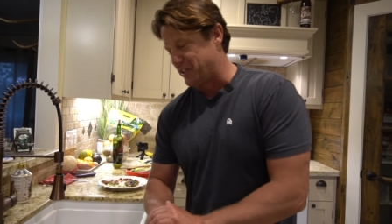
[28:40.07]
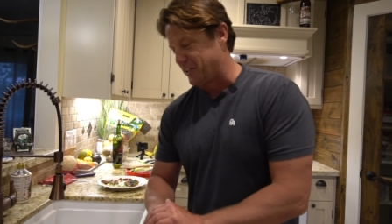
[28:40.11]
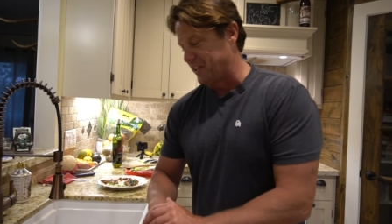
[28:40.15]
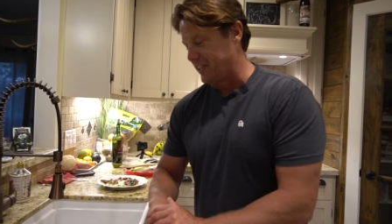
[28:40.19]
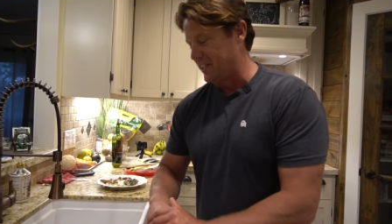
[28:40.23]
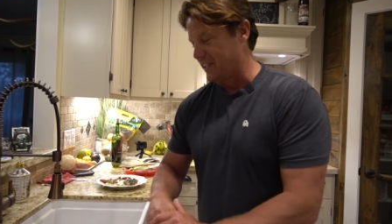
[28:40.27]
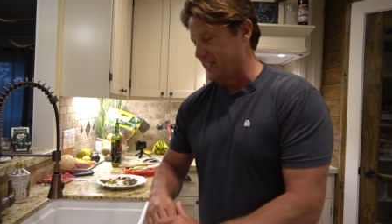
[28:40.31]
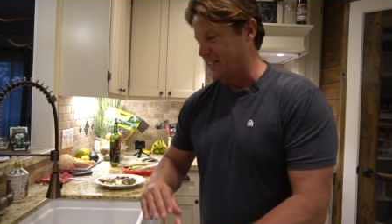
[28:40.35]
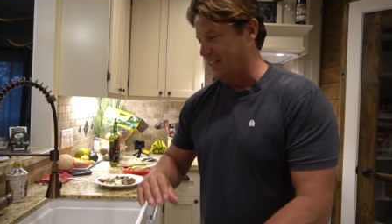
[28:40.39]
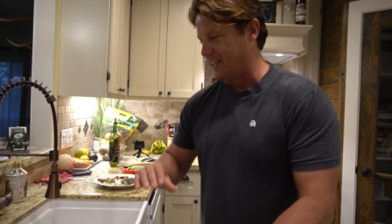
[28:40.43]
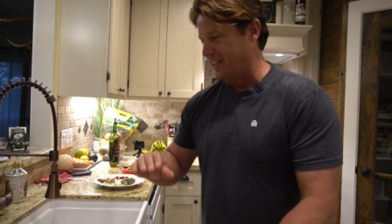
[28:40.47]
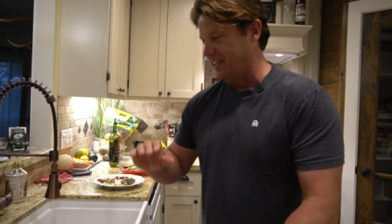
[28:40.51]

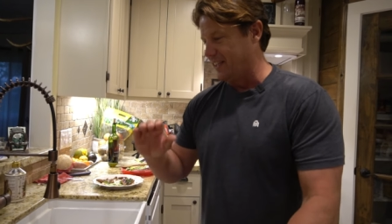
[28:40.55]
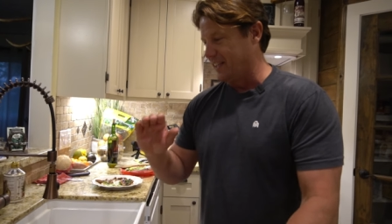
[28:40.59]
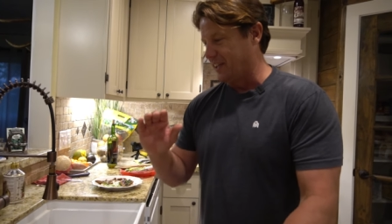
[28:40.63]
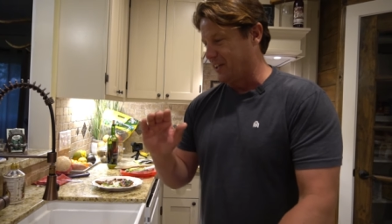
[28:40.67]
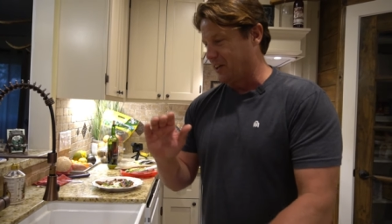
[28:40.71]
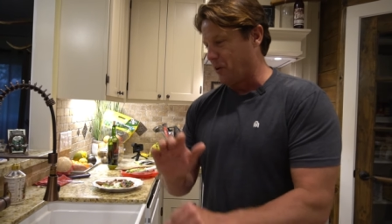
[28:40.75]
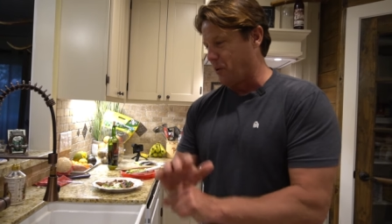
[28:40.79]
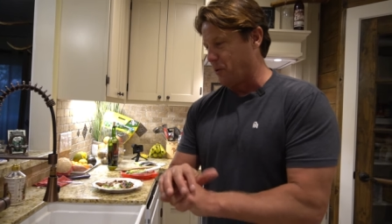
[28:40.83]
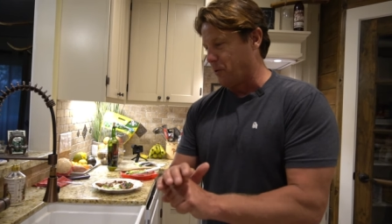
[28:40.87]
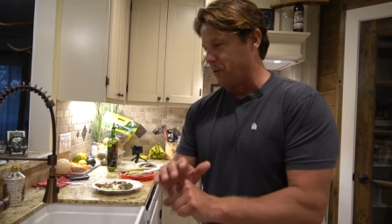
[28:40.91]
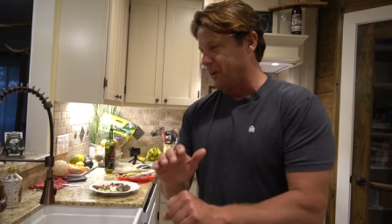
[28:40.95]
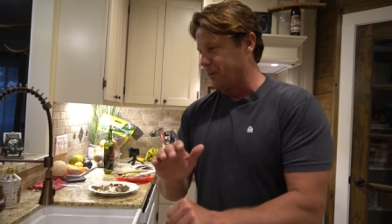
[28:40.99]
She said that
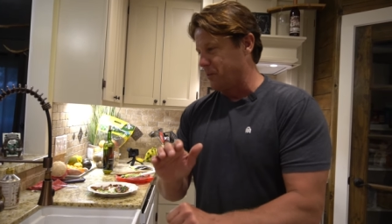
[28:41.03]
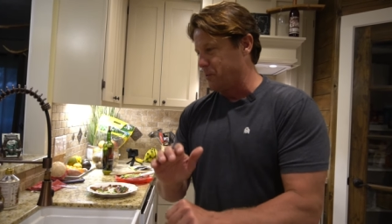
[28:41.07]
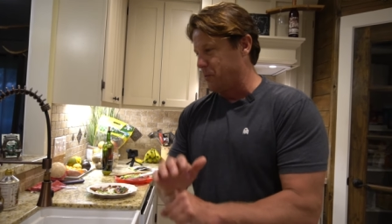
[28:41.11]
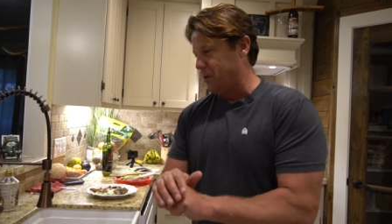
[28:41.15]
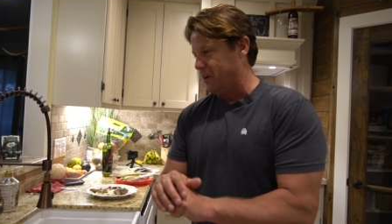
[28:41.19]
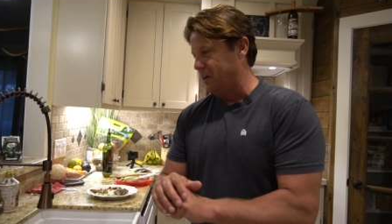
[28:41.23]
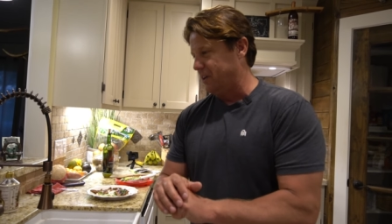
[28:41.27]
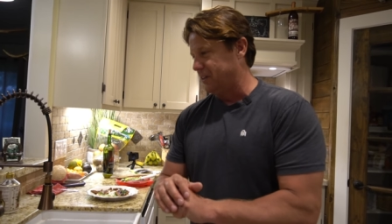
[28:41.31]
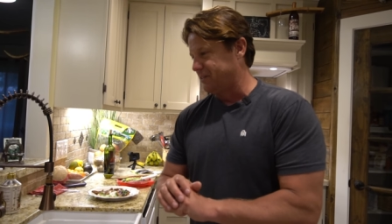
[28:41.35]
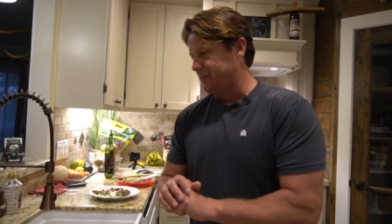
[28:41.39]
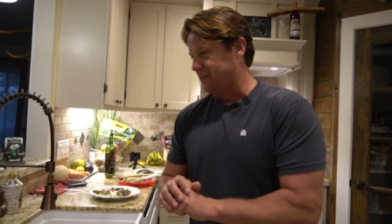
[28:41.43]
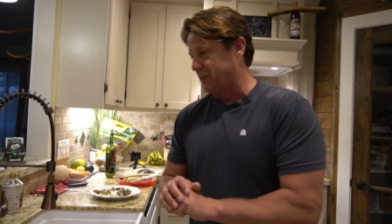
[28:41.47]
Corey
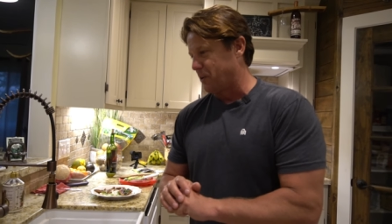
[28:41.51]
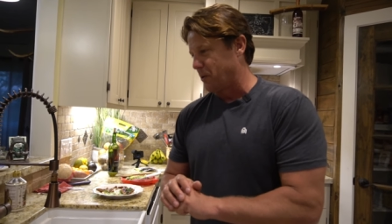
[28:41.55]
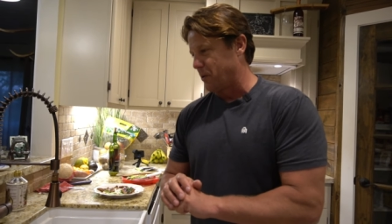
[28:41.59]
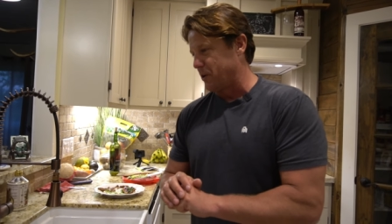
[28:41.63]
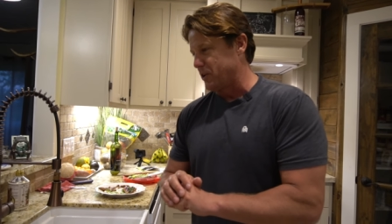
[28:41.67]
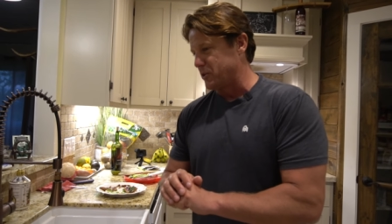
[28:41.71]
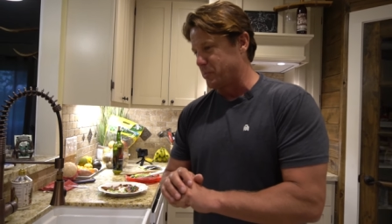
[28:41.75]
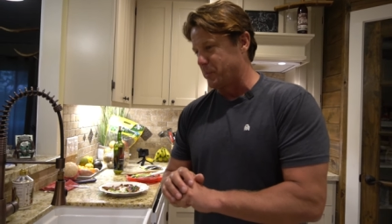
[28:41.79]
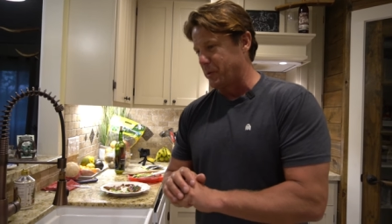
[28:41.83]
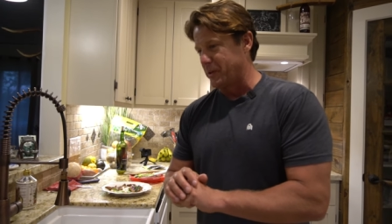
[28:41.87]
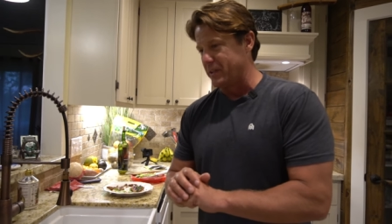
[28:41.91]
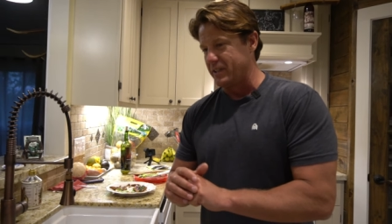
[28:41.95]
won.
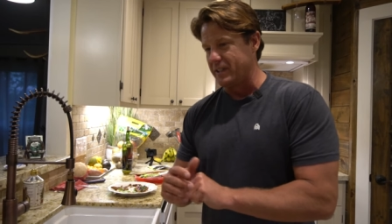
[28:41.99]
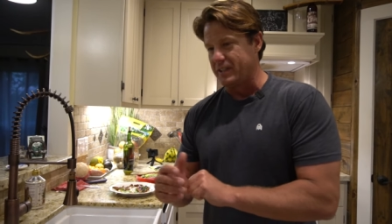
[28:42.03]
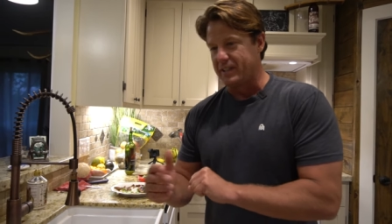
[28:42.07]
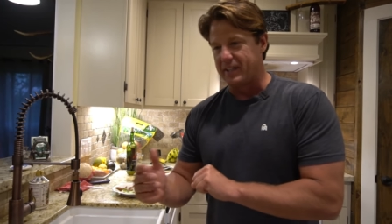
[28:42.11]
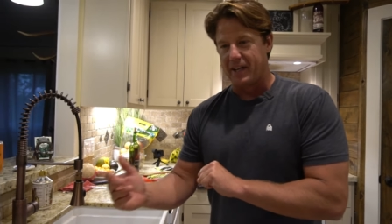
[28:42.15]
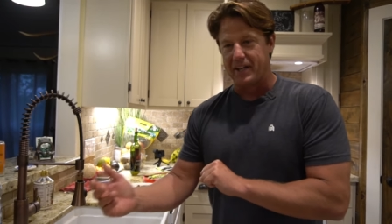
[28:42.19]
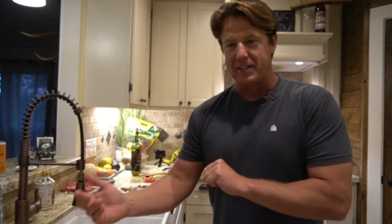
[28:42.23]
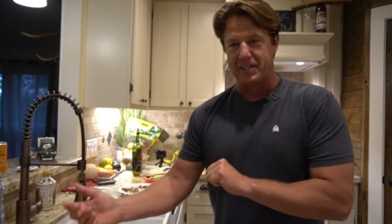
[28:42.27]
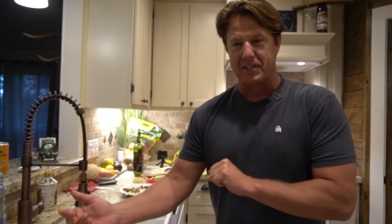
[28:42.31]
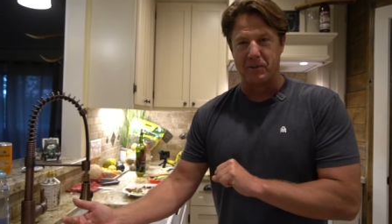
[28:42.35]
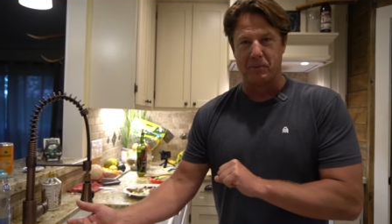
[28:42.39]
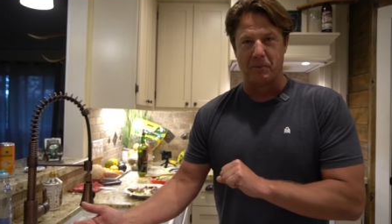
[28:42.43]
Corey's
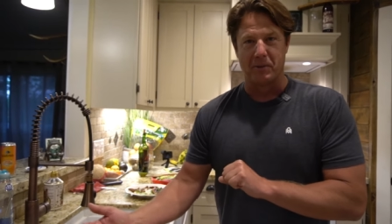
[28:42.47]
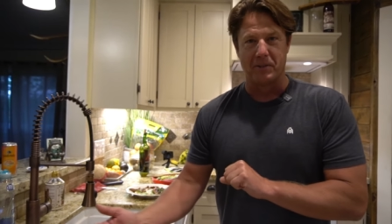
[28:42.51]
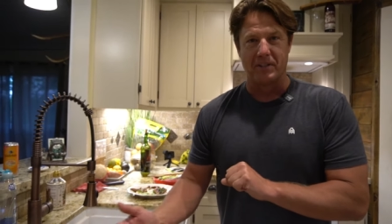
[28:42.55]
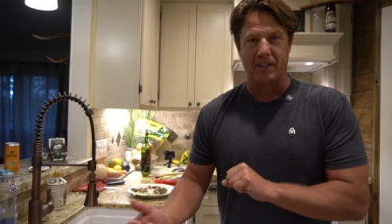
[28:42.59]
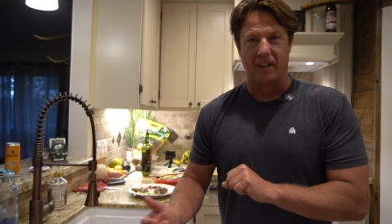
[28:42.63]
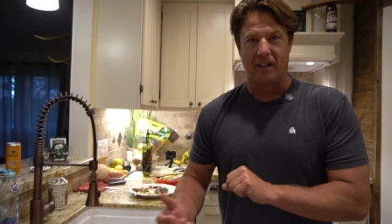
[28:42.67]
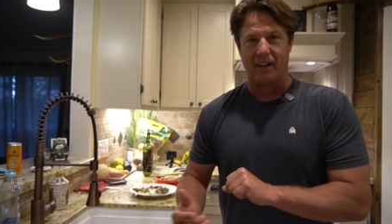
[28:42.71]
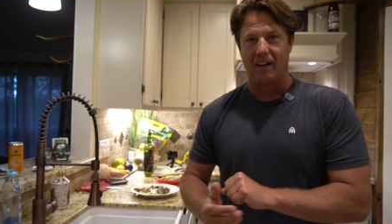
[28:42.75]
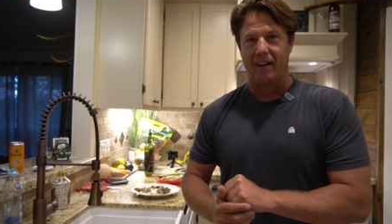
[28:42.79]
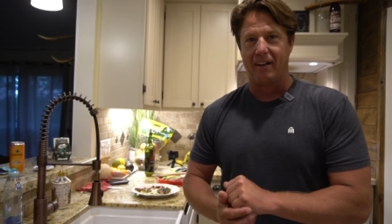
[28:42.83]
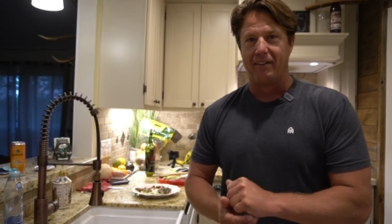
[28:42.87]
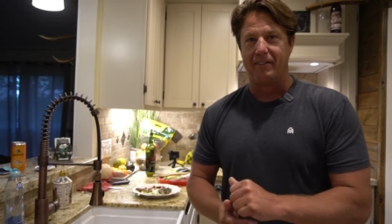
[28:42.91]
presentation was an
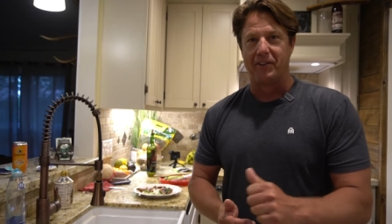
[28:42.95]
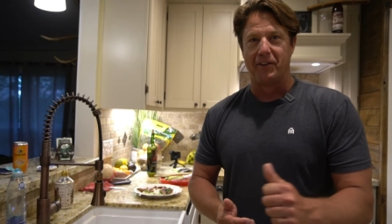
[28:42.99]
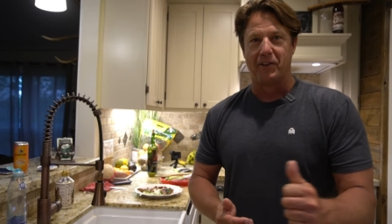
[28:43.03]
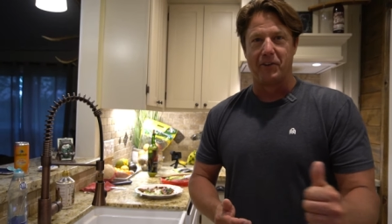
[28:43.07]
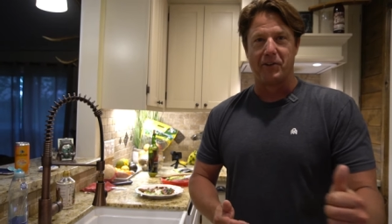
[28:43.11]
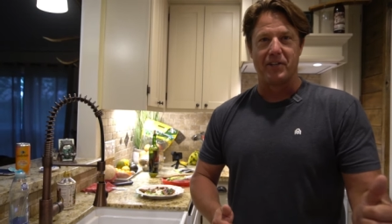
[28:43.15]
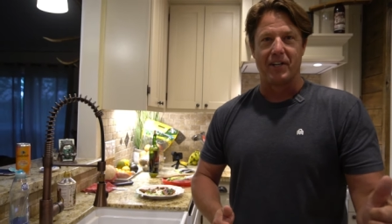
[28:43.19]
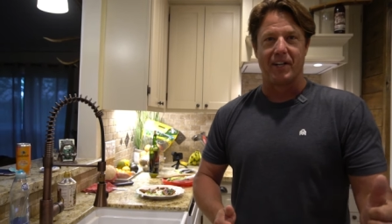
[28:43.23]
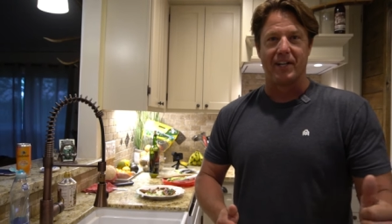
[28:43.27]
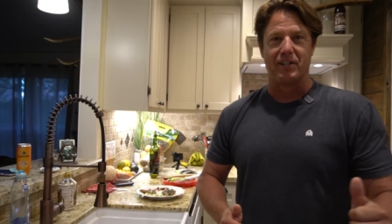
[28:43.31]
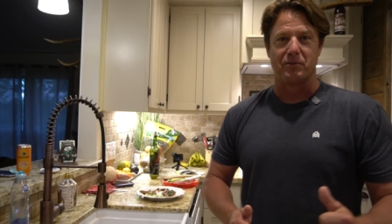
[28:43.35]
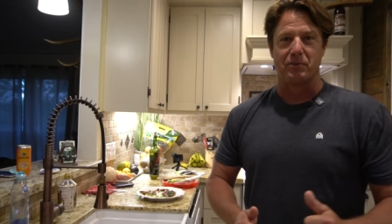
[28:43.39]
11. Her
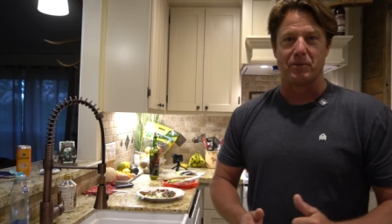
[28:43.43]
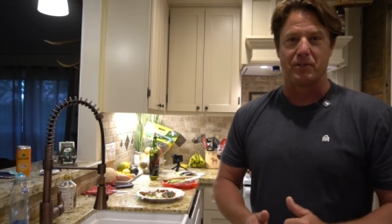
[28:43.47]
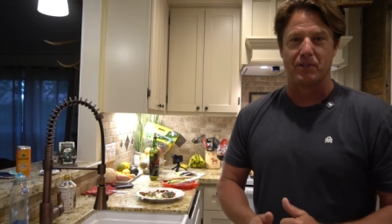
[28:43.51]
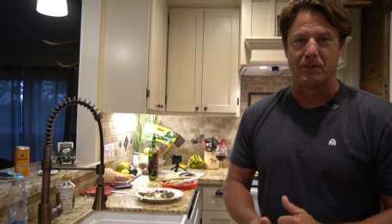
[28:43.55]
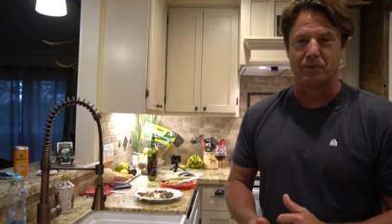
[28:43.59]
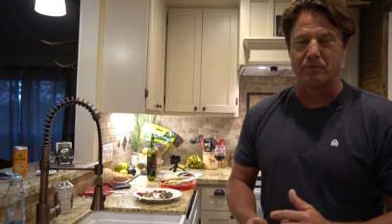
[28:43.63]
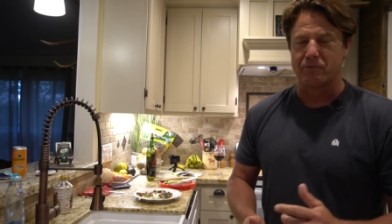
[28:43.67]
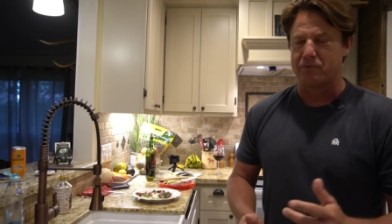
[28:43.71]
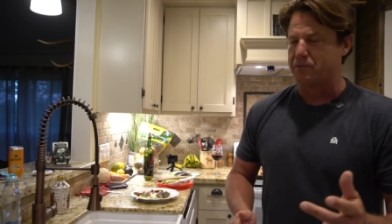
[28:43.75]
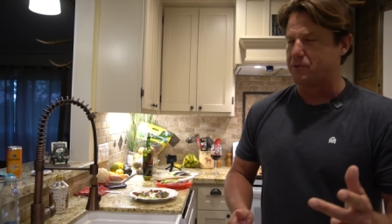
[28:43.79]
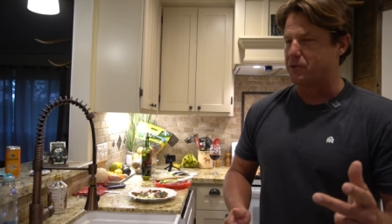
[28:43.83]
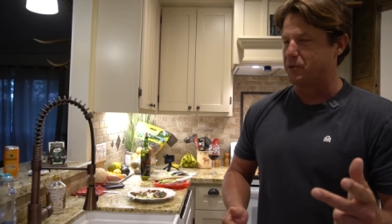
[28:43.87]
taste was
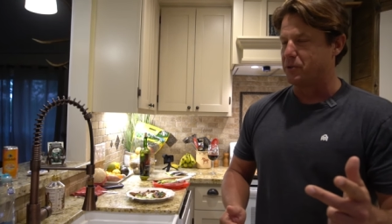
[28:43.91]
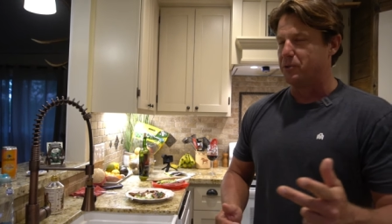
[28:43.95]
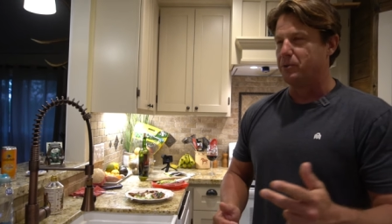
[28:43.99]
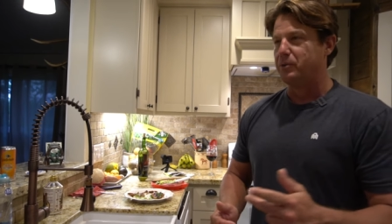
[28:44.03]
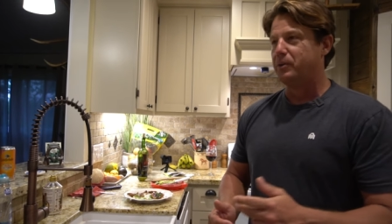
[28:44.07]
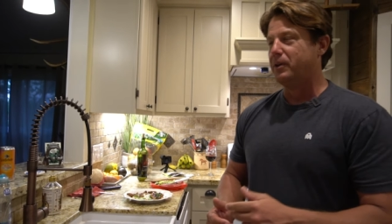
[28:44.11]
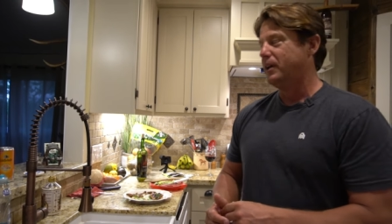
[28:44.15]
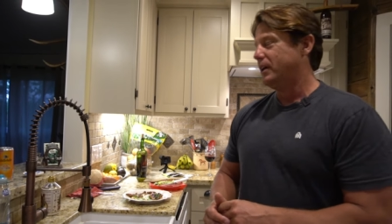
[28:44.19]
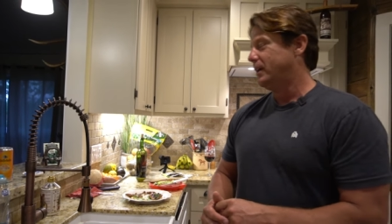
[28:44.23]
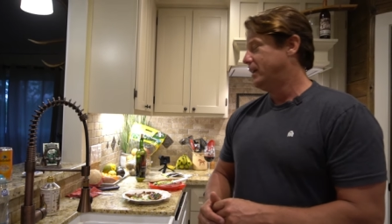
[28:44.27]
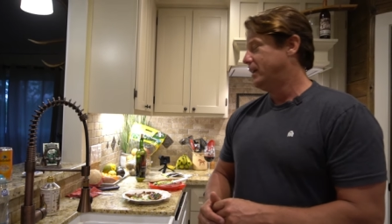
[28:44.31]
a two